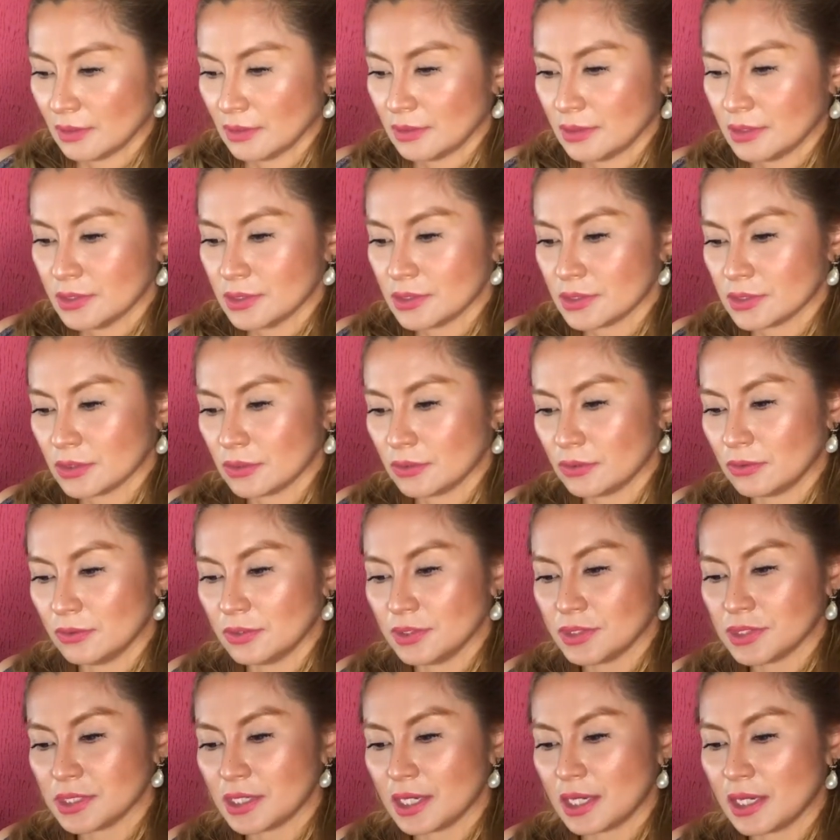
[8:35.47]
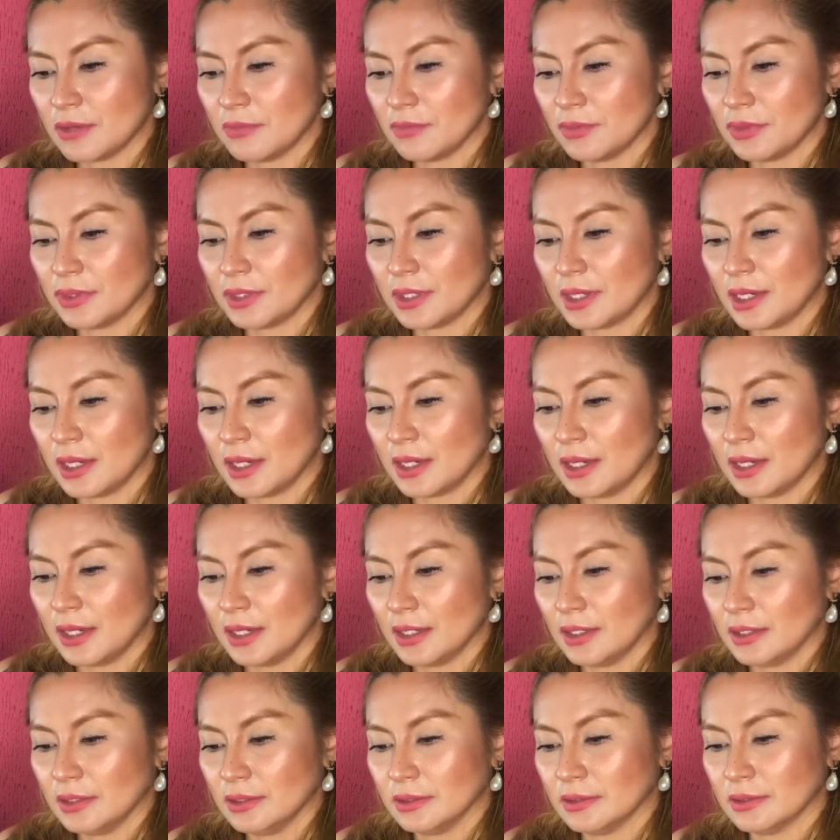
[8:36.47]
So the same
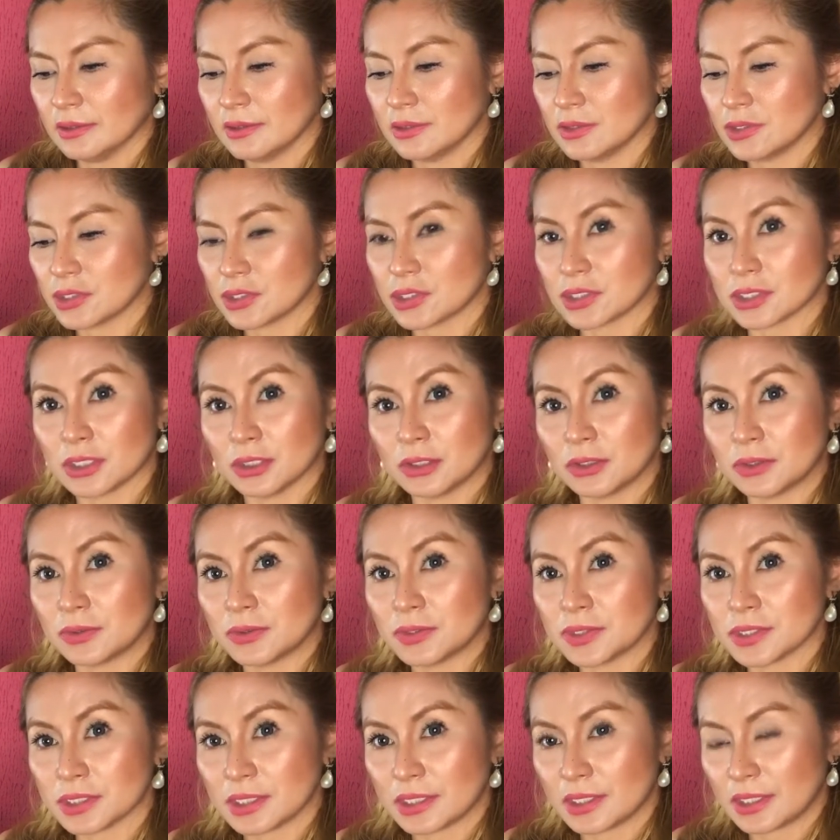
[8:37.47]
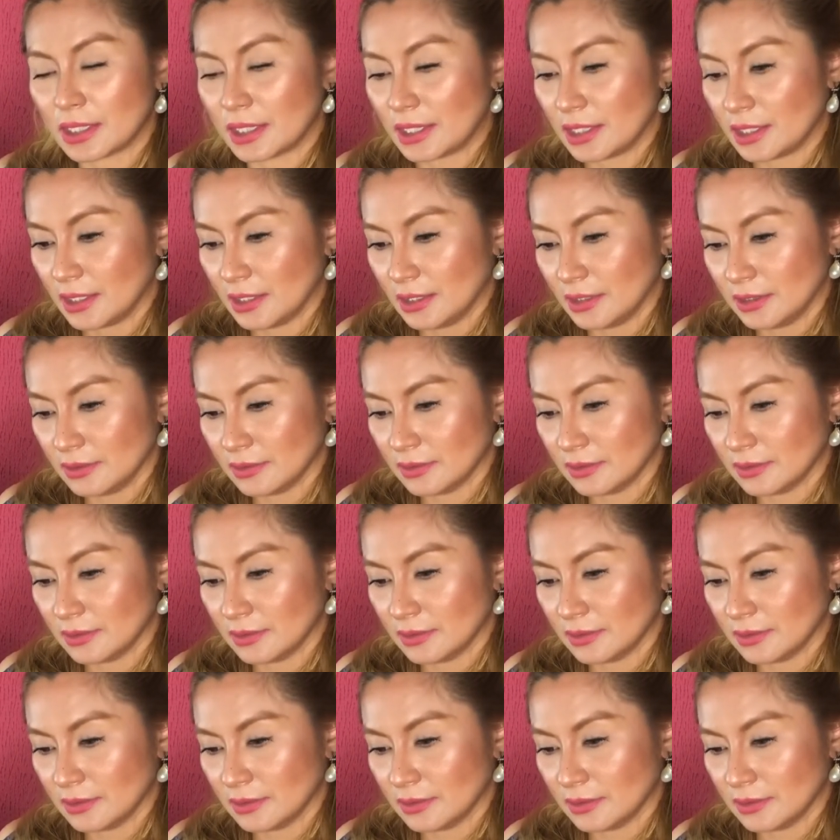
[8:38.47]
thing, just loosen it